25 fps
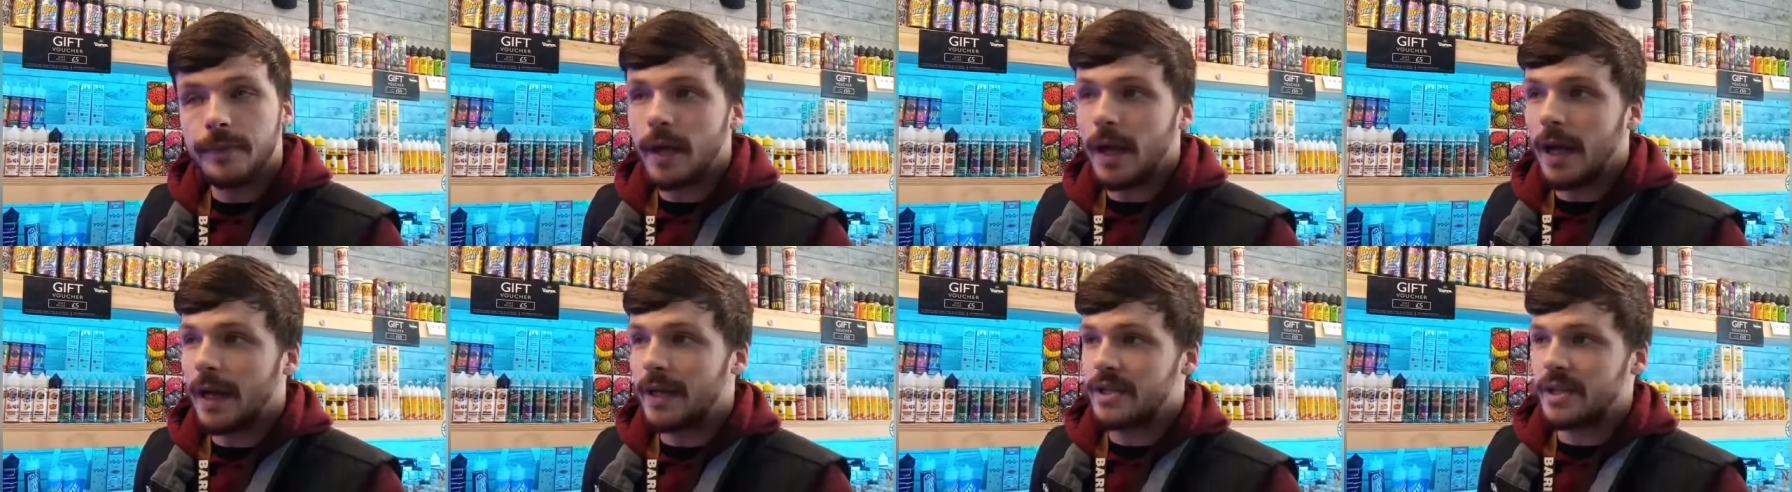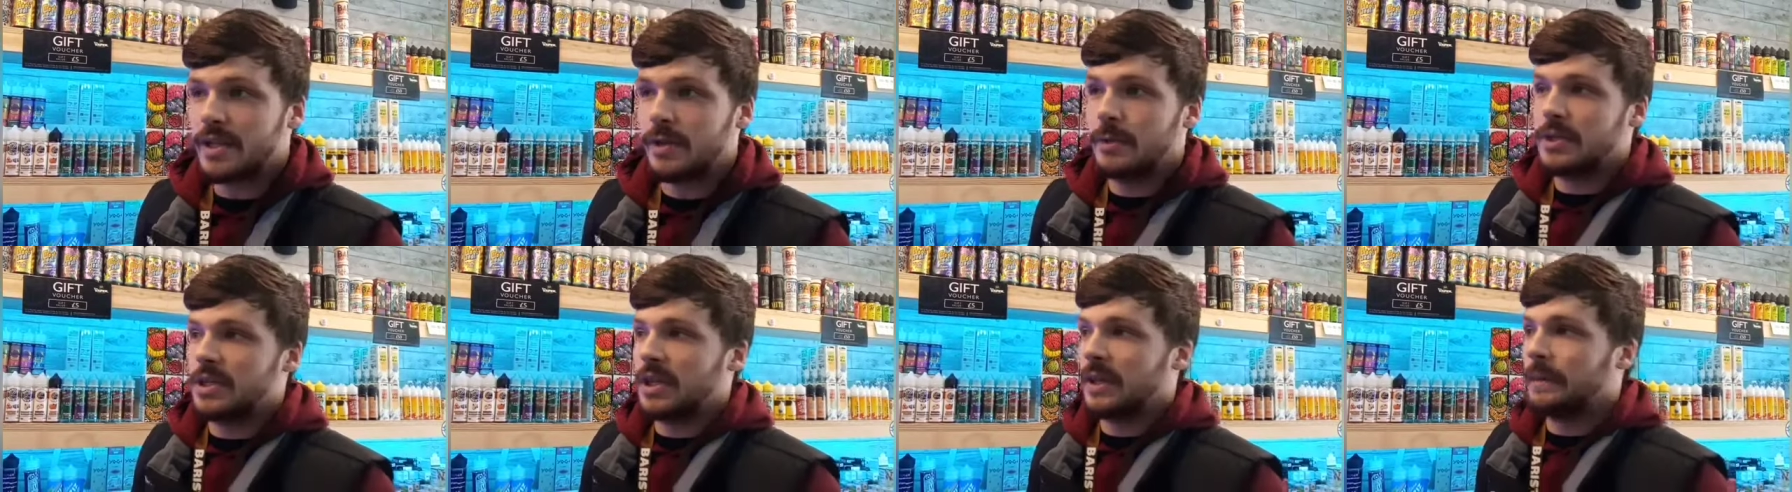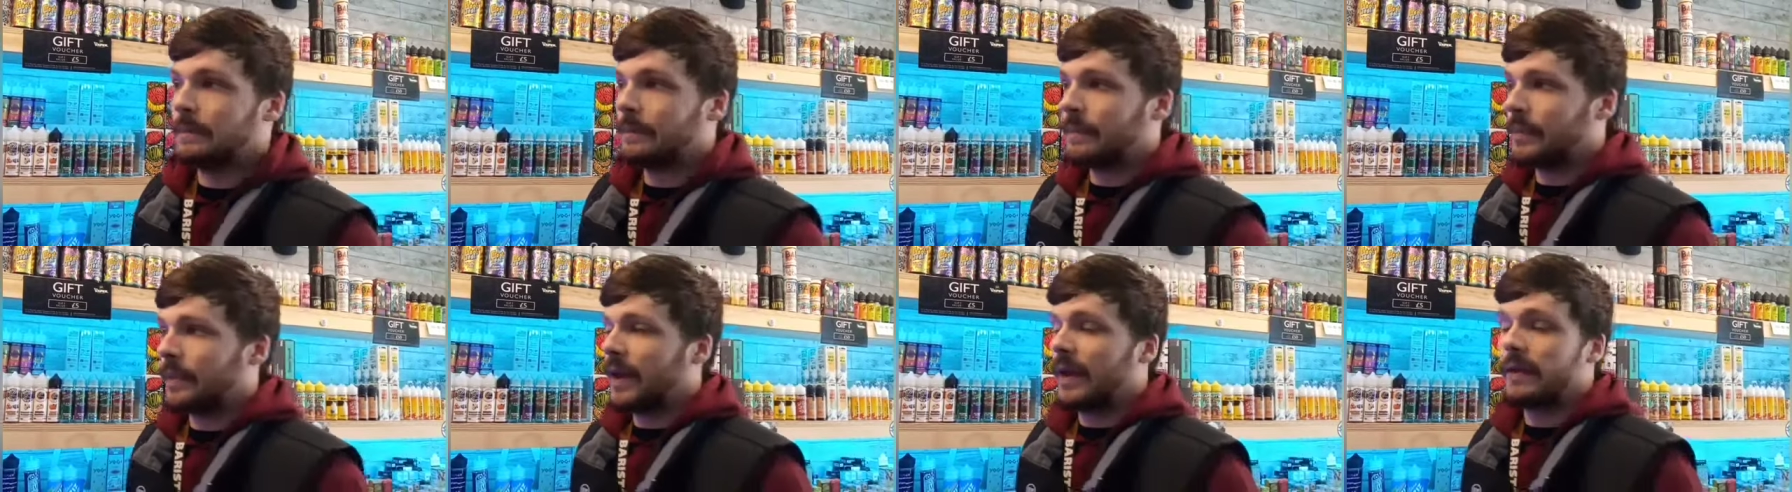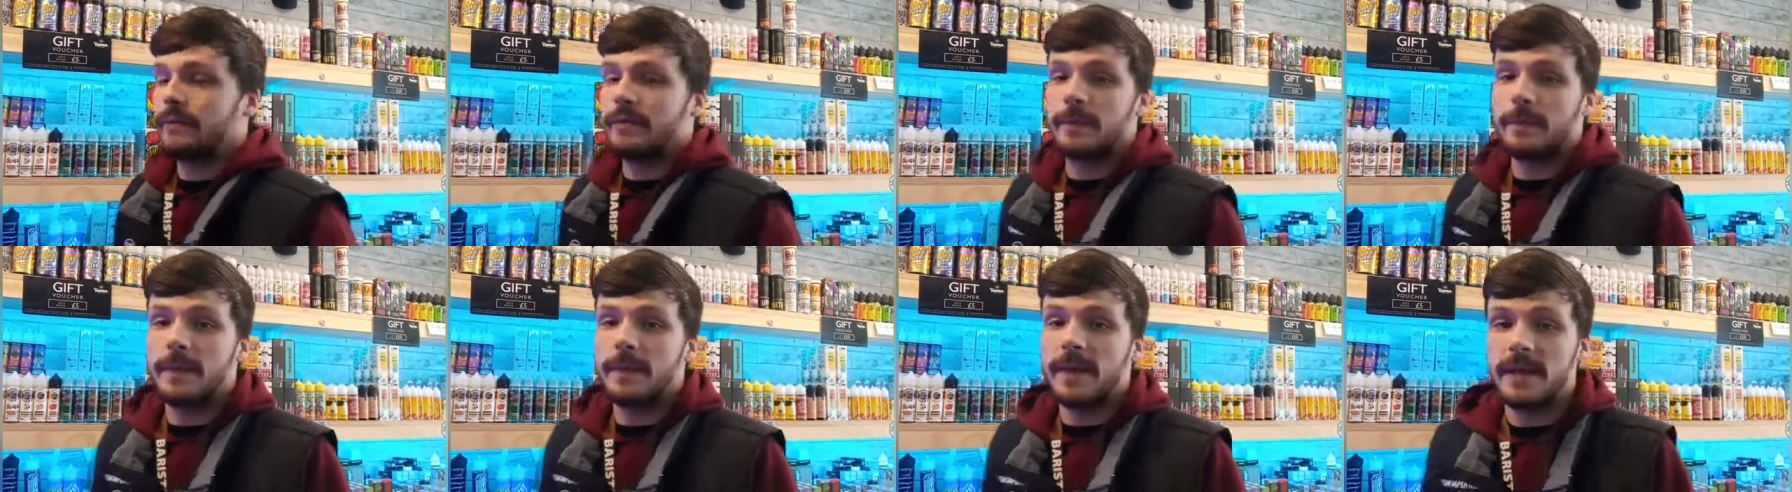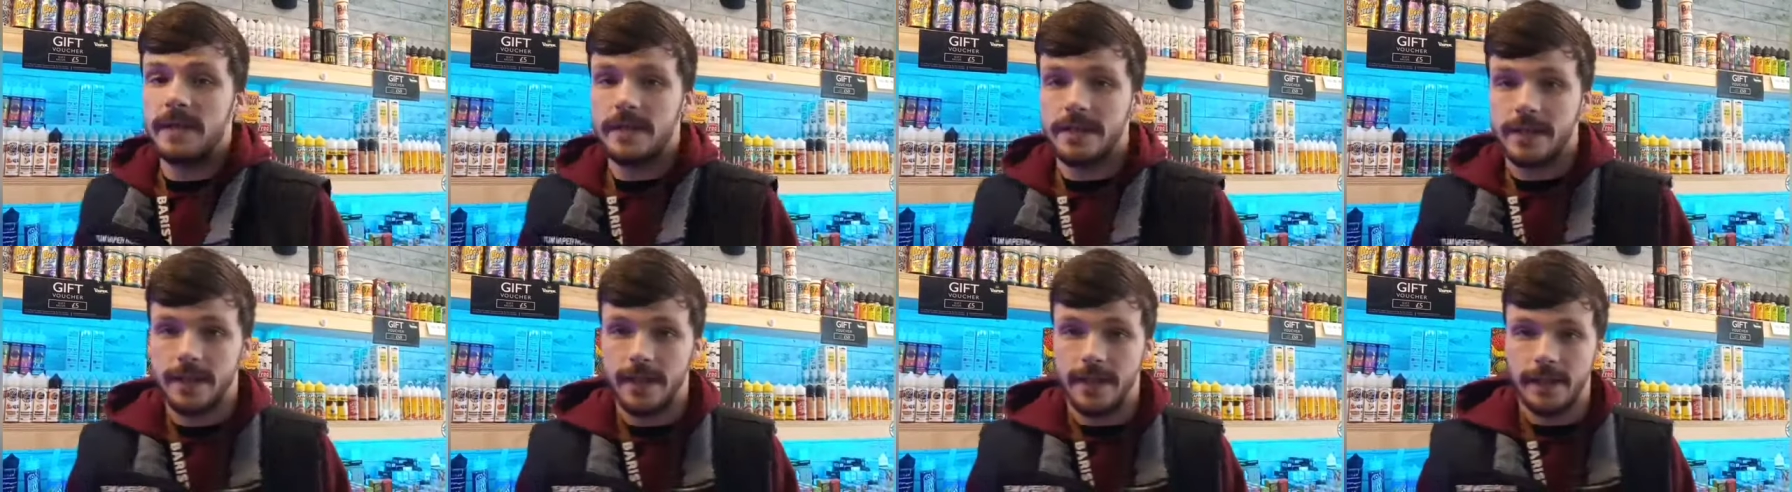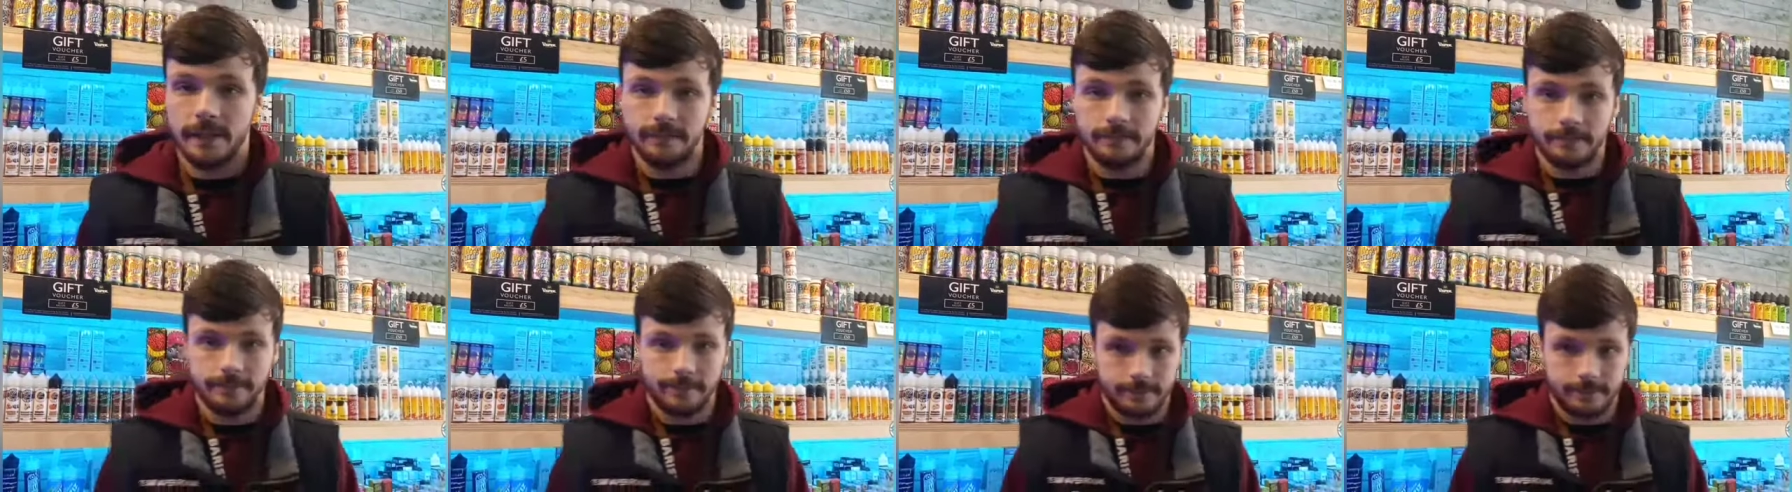As I always say, have an amazing day